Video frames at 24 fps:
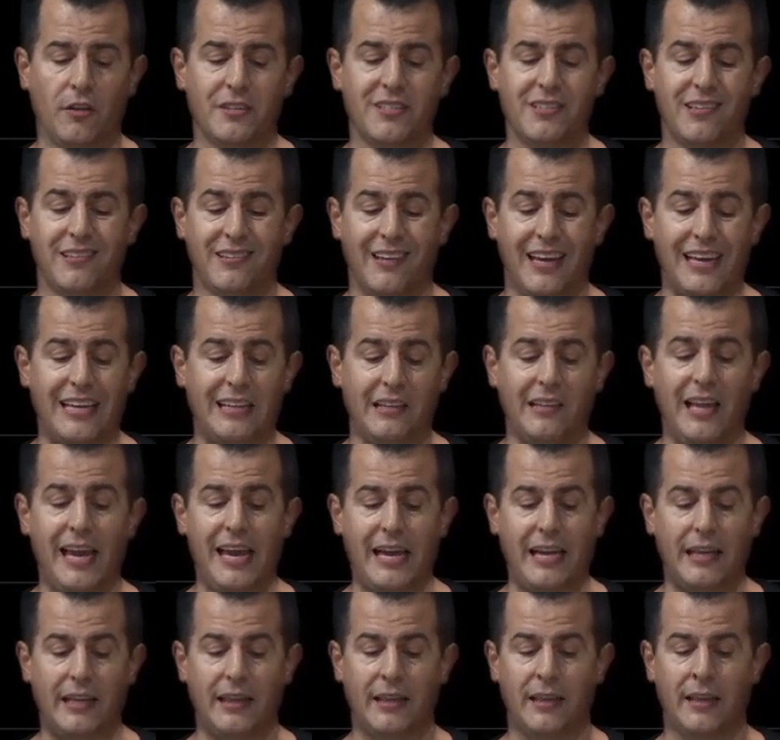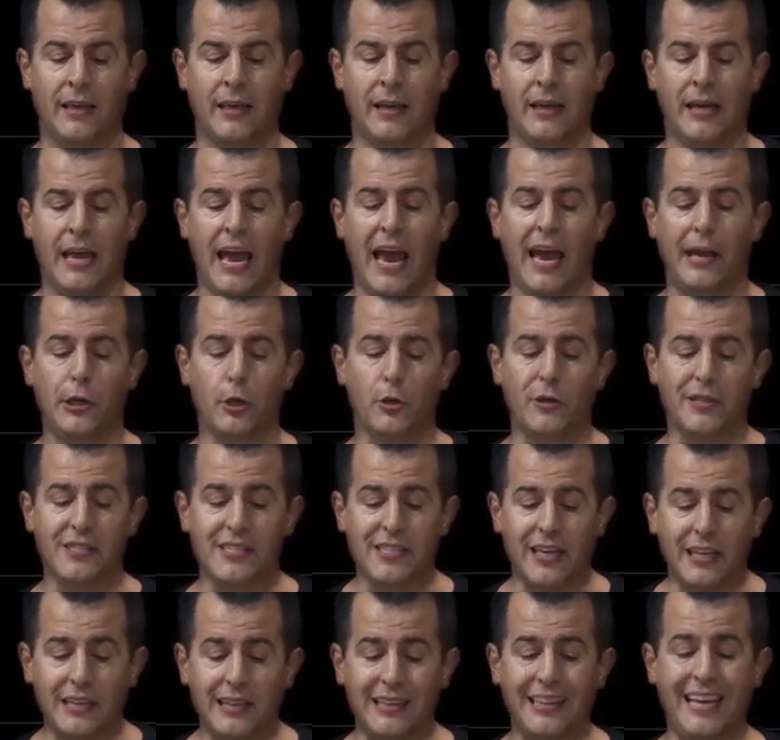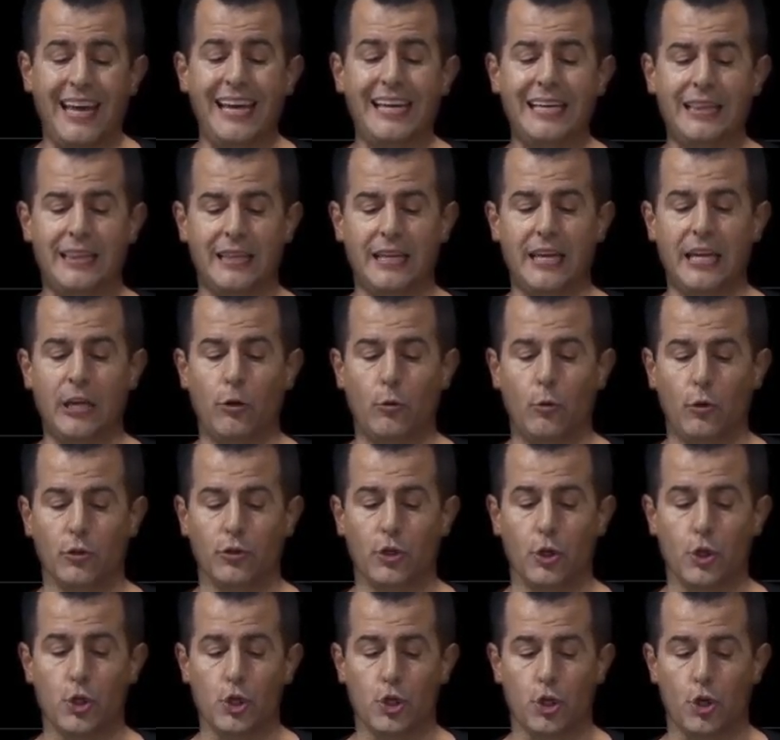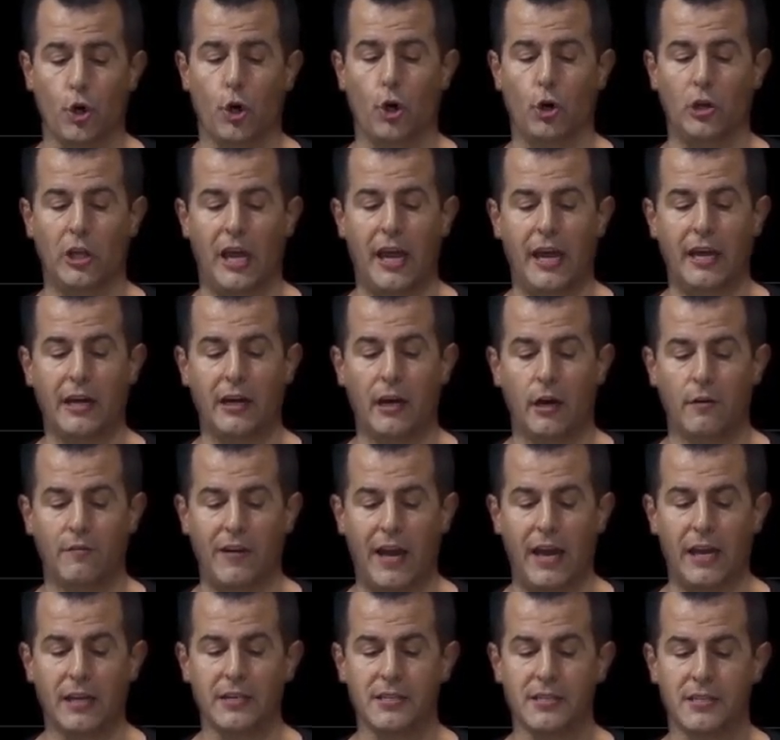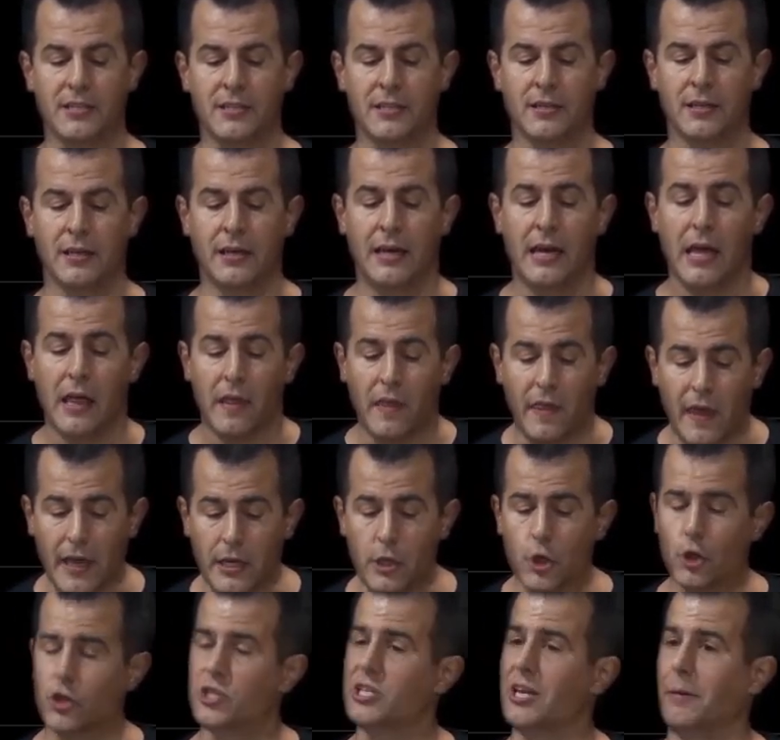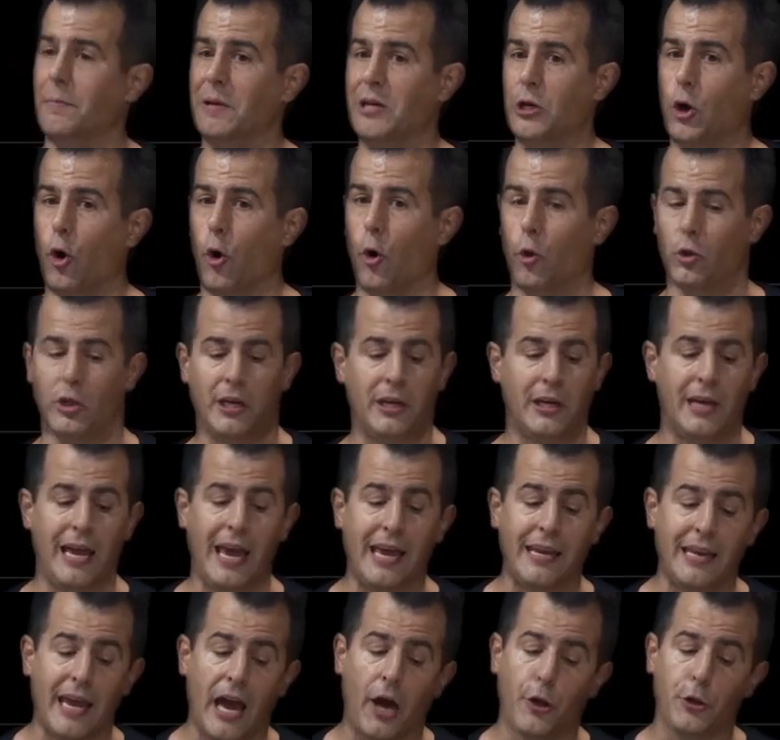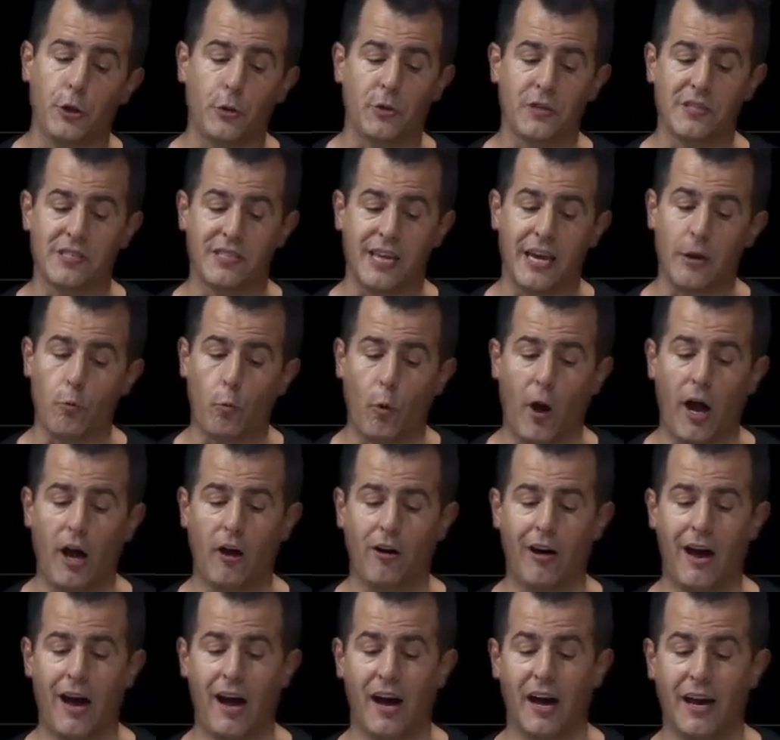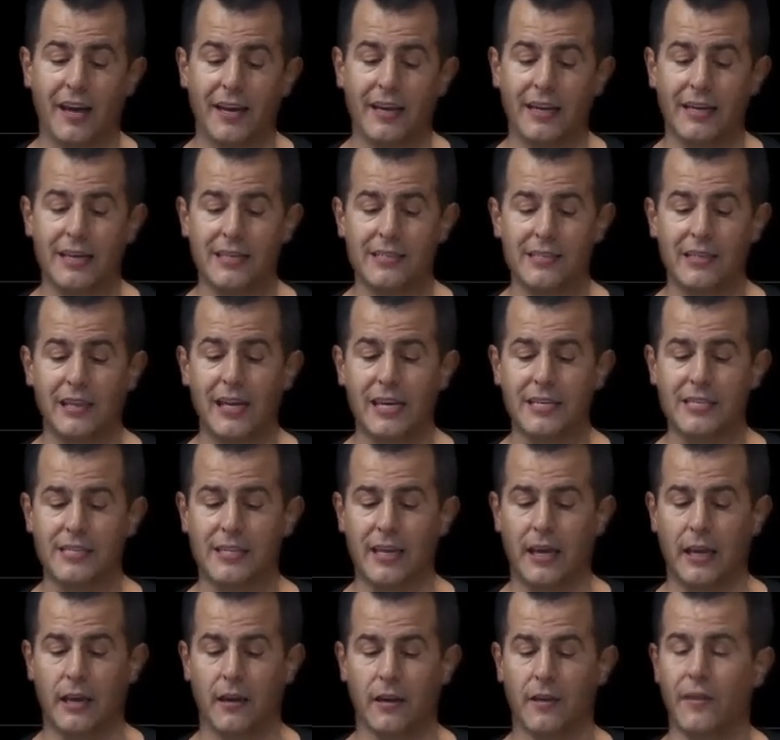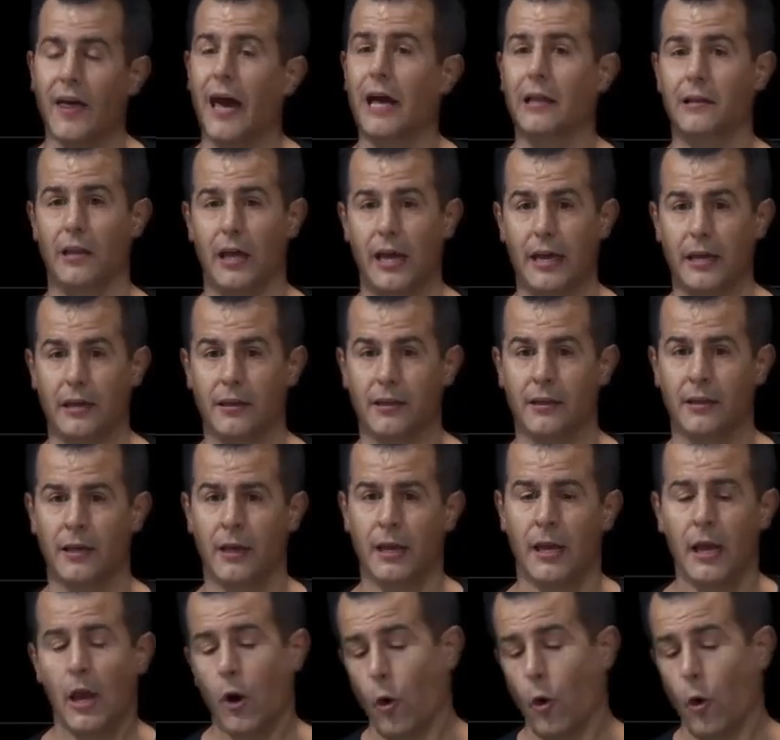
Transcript: else, like length and you can set length equal to strlen of s, then your semicolon, and now you can say while i is less than that length.